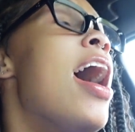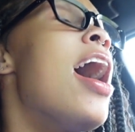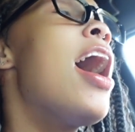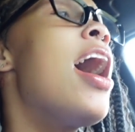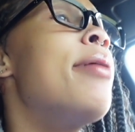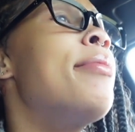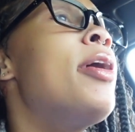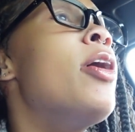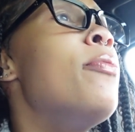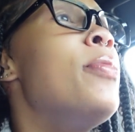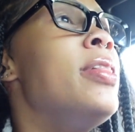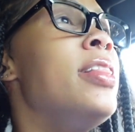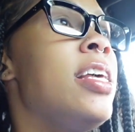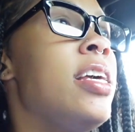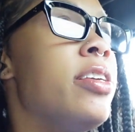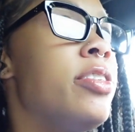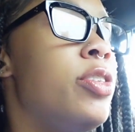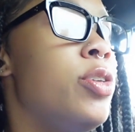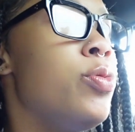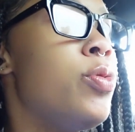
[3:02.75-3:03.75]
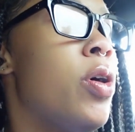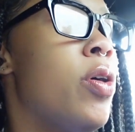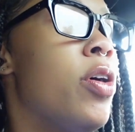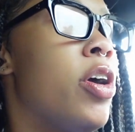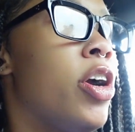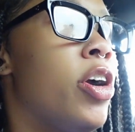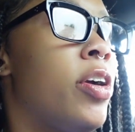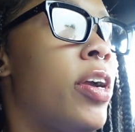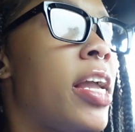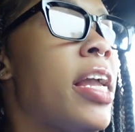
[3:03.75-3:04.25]
I'm hoping these two don't
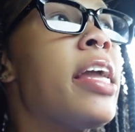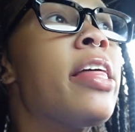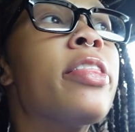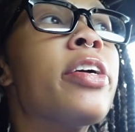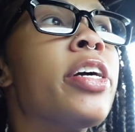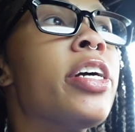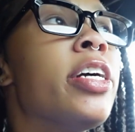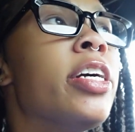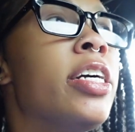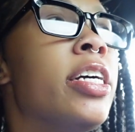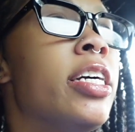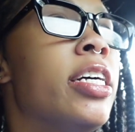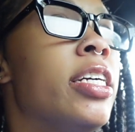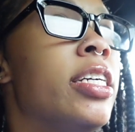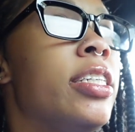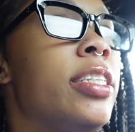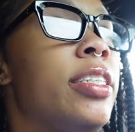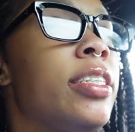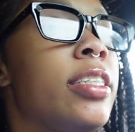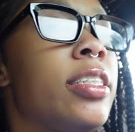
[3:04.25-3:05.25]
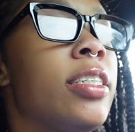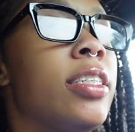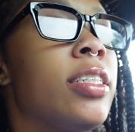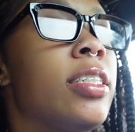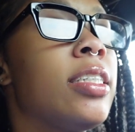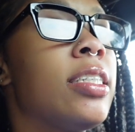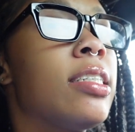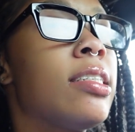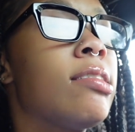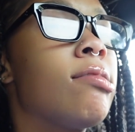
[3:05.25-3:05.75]
hurt In either. One mile, turn
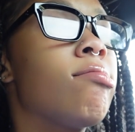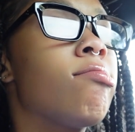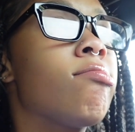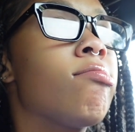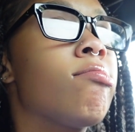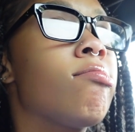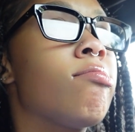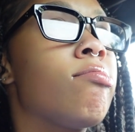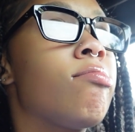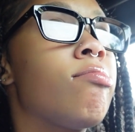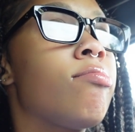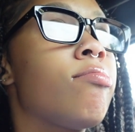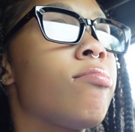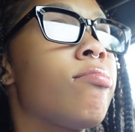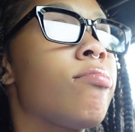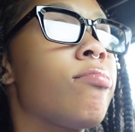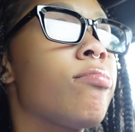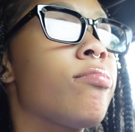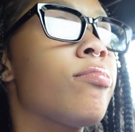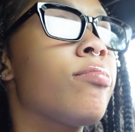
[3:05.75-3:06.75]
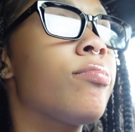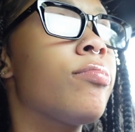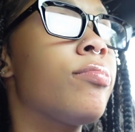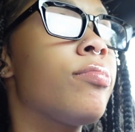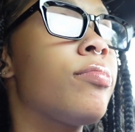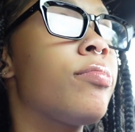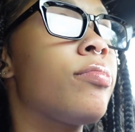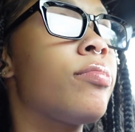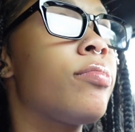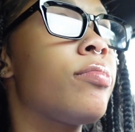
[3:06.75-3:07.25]
right to merge onto
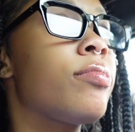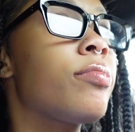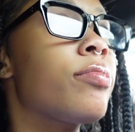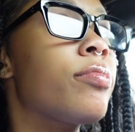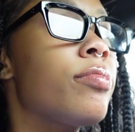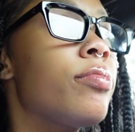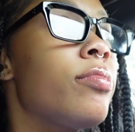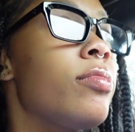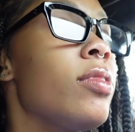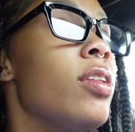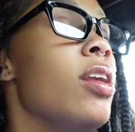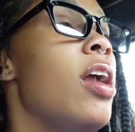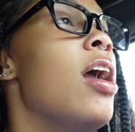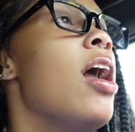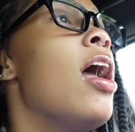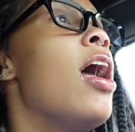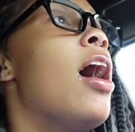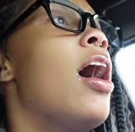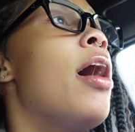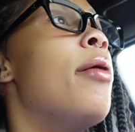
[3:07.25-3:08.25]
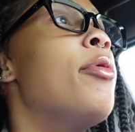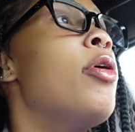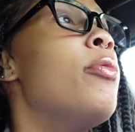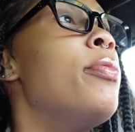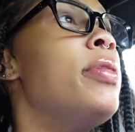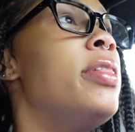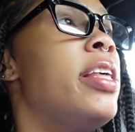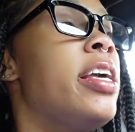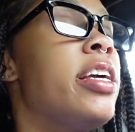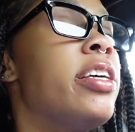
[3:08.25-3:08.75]
I-20 East. I'm
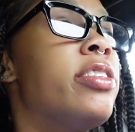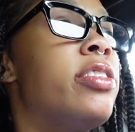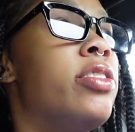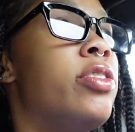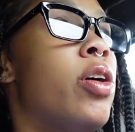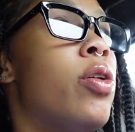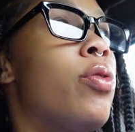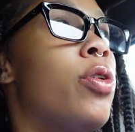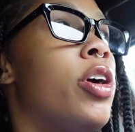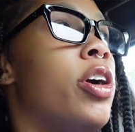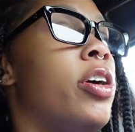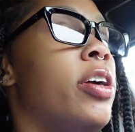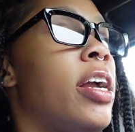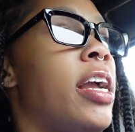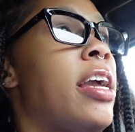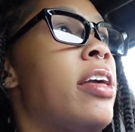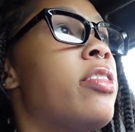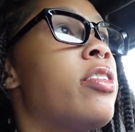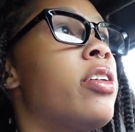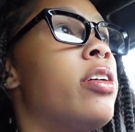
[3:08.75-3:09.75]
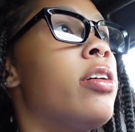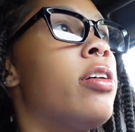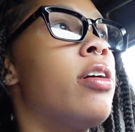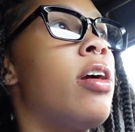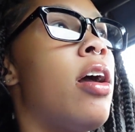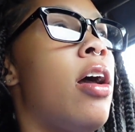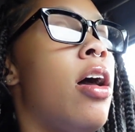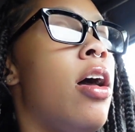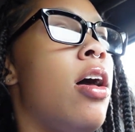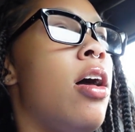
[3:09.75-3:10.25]
hoping these don't hurt
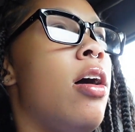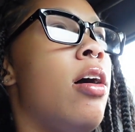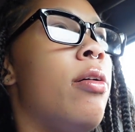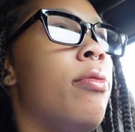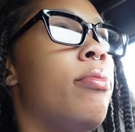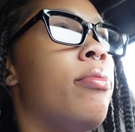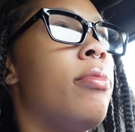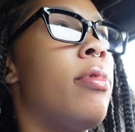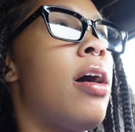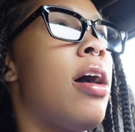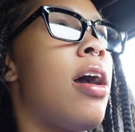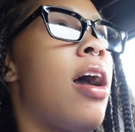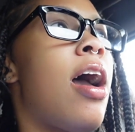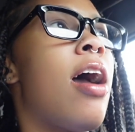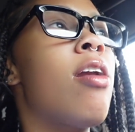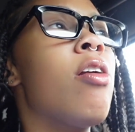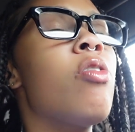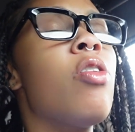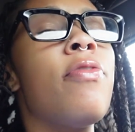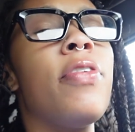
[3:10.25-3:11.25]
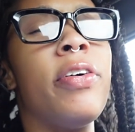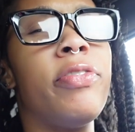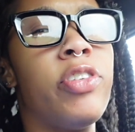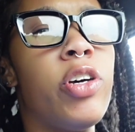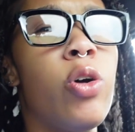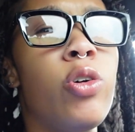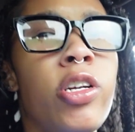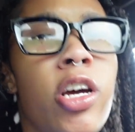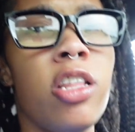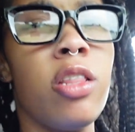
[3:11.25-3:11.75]
either. Um, I don't know if I've
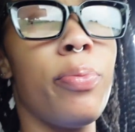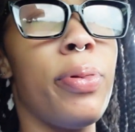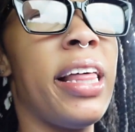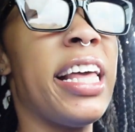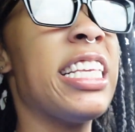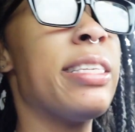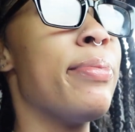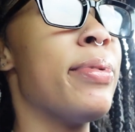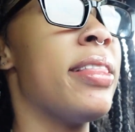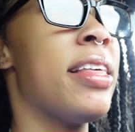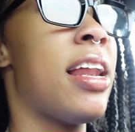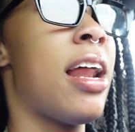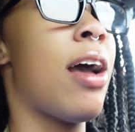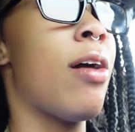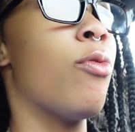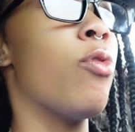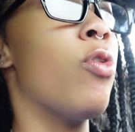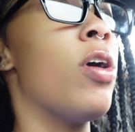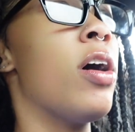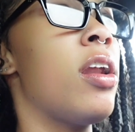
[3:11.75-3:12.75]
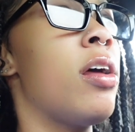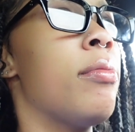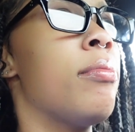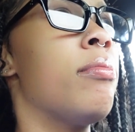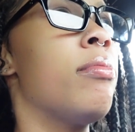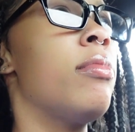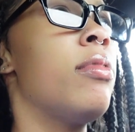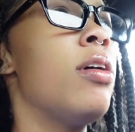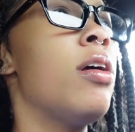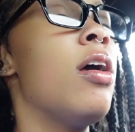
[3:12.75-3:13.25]
told y'all the placement that I want
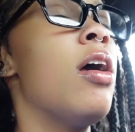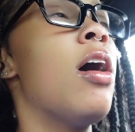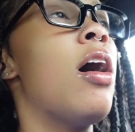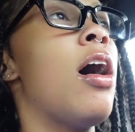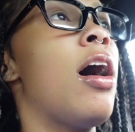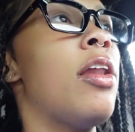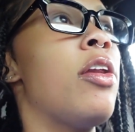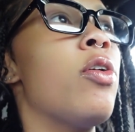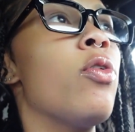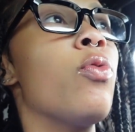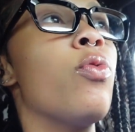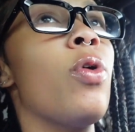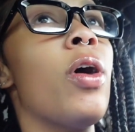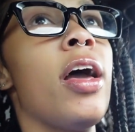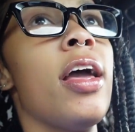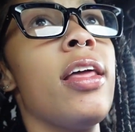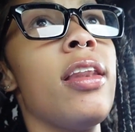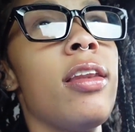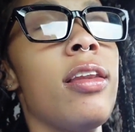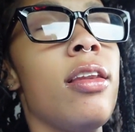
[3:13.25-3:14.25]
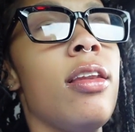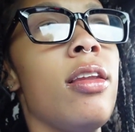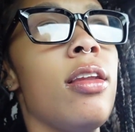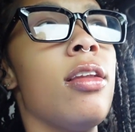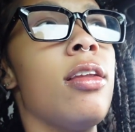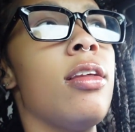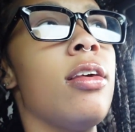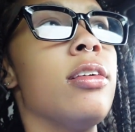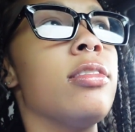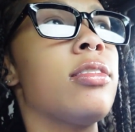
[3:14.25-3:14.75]
them. I know
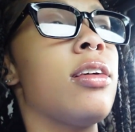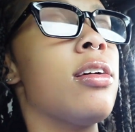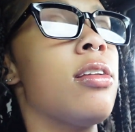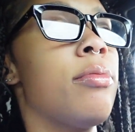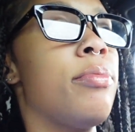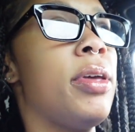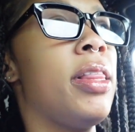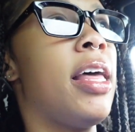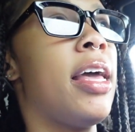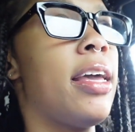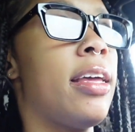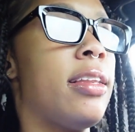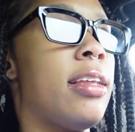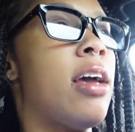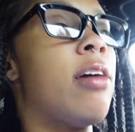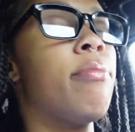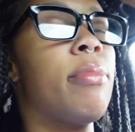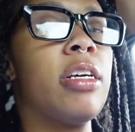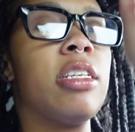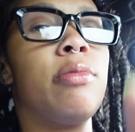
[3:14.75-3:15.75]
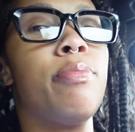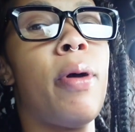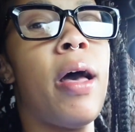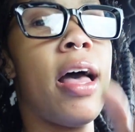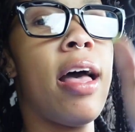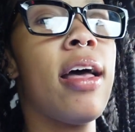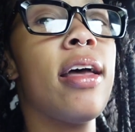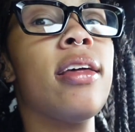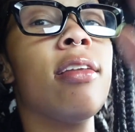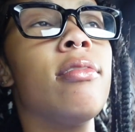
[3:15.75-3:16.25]
one is gonna be like down my
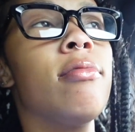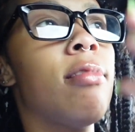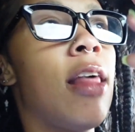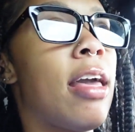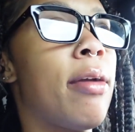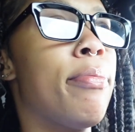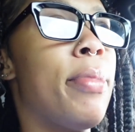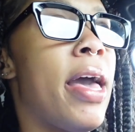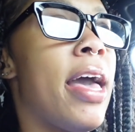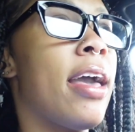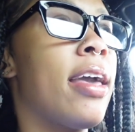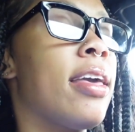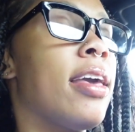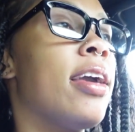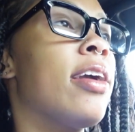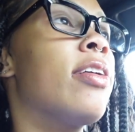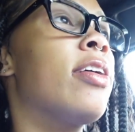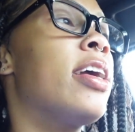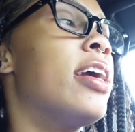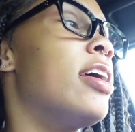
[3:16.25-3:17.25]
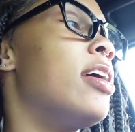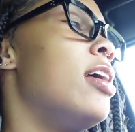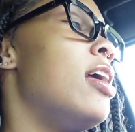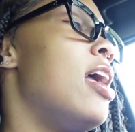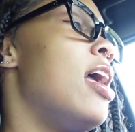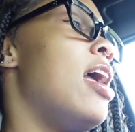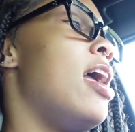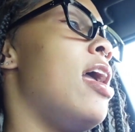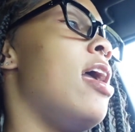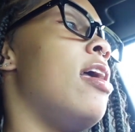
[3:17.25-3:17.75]
spine, like back area,
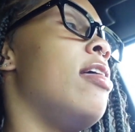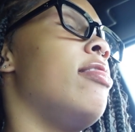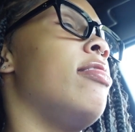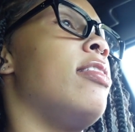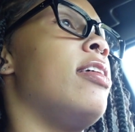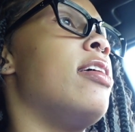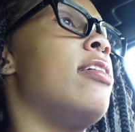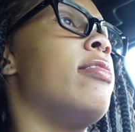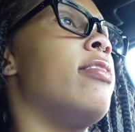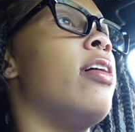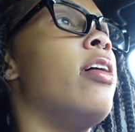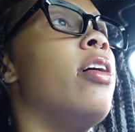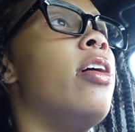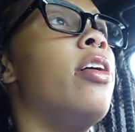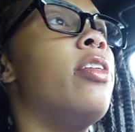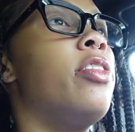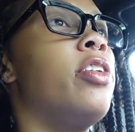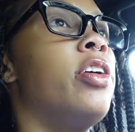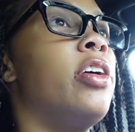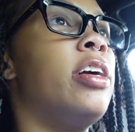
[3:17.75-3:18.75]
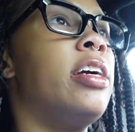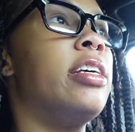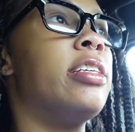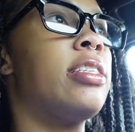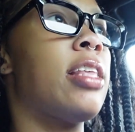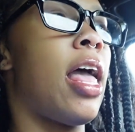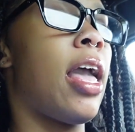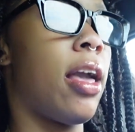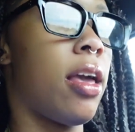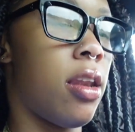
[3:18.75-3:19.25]
and then the other
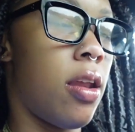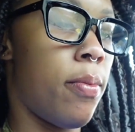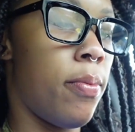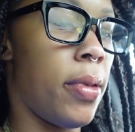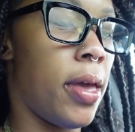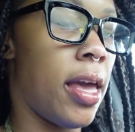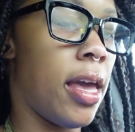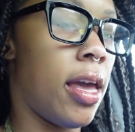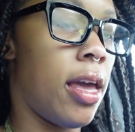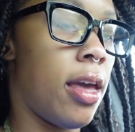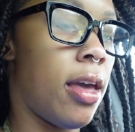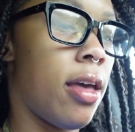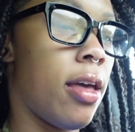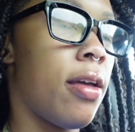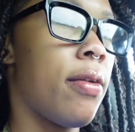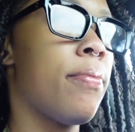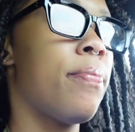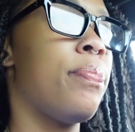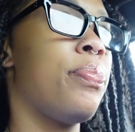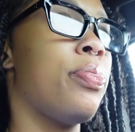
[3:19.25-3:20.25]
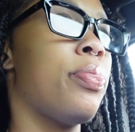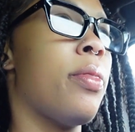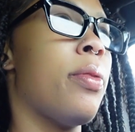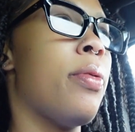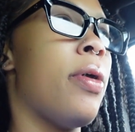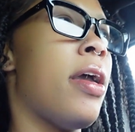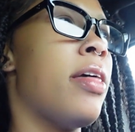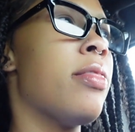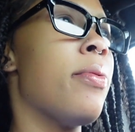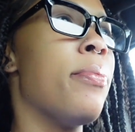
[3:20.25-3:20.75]
is like gonna be
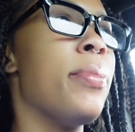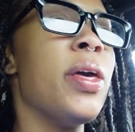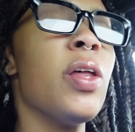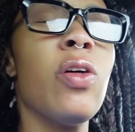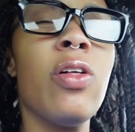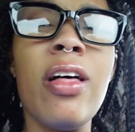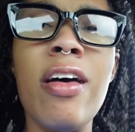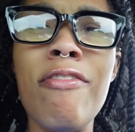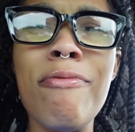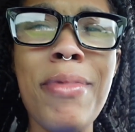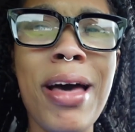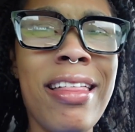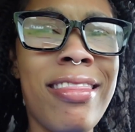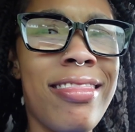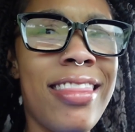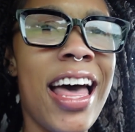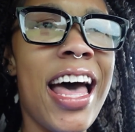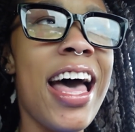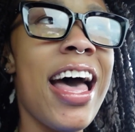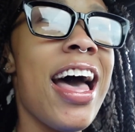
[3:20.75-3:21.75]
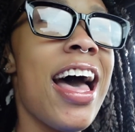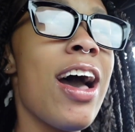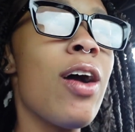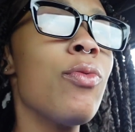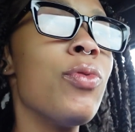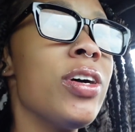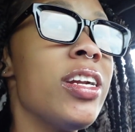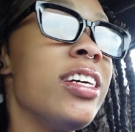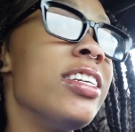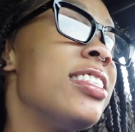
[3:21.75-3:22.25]
the middle of my thigh. I
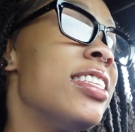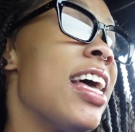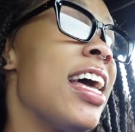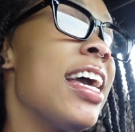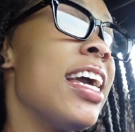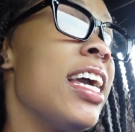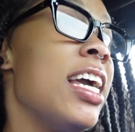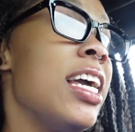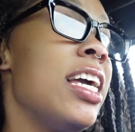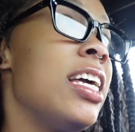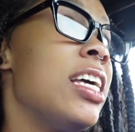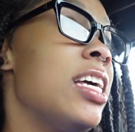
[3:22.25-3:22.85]
want to say.